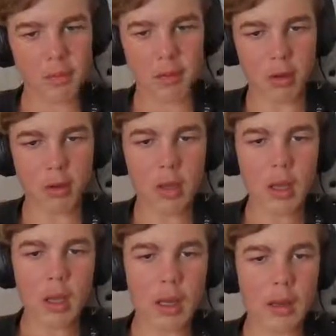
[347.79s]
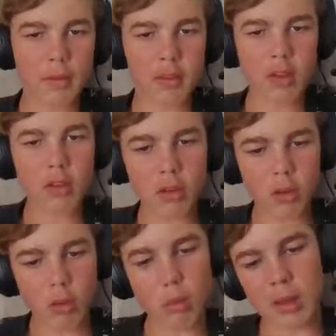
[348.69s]
So I have 6,
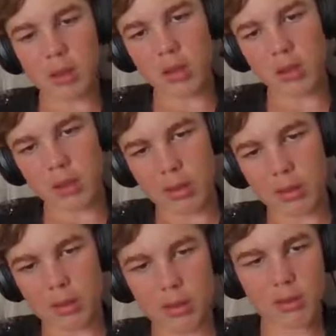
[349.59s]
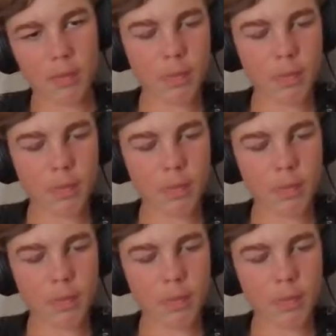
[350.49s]
so 1 to 6.